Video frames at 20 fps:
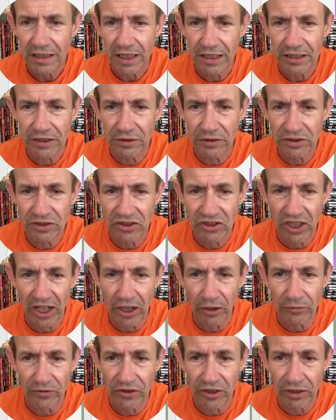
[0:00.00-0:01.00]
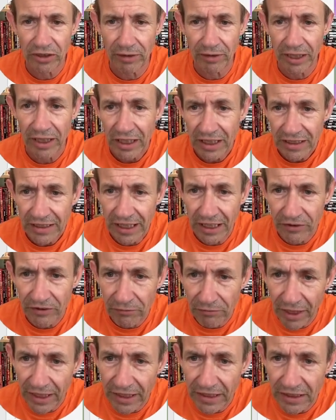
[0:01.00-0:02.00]
And you can set, obviously, the radius. Now, the
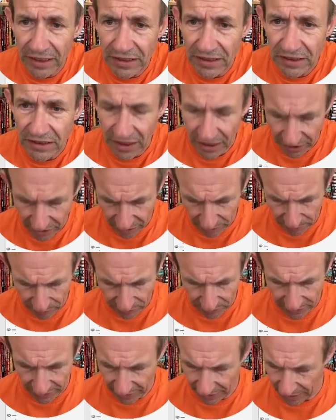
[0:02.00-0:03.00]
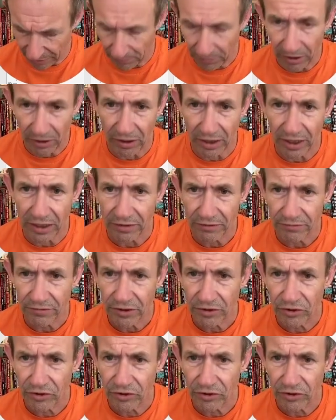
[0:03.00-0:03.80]
radius, can I put that up higher?